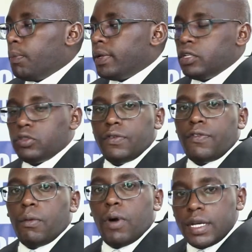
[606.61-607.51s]
petitions
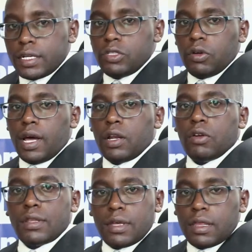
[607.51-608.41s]
from one region and
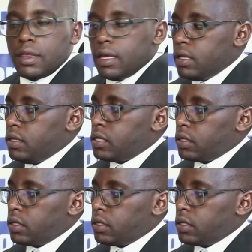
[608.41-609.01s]
not the other, then